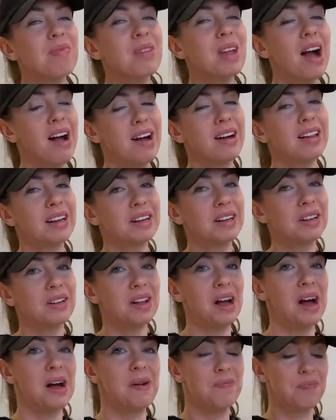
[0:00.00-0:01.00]
I like it a
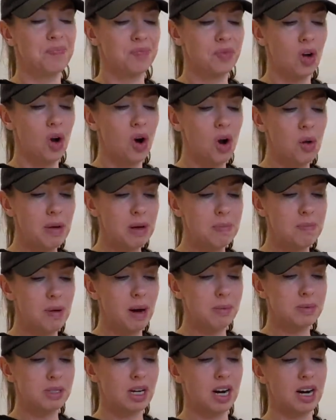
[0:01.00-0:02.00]
lot. Homemade
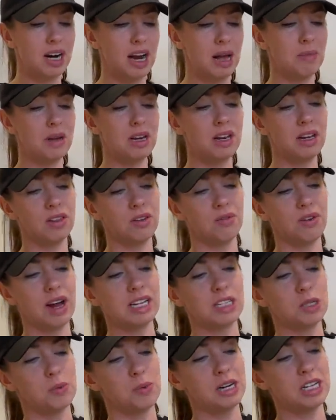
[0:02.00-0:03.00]
Pop-Tart. I'm eating the
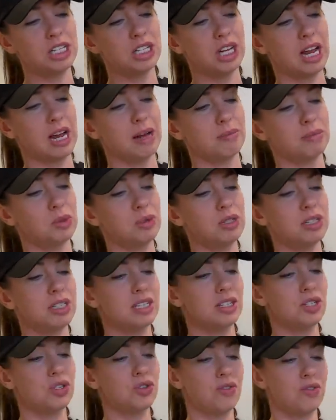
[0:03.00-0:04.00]
raspberry jam, Sweet
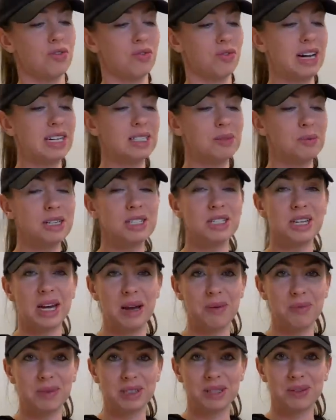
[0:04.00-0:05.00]
D's raspberry
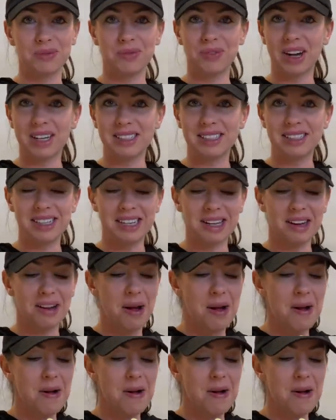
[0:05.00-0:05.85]
jam with some frosting.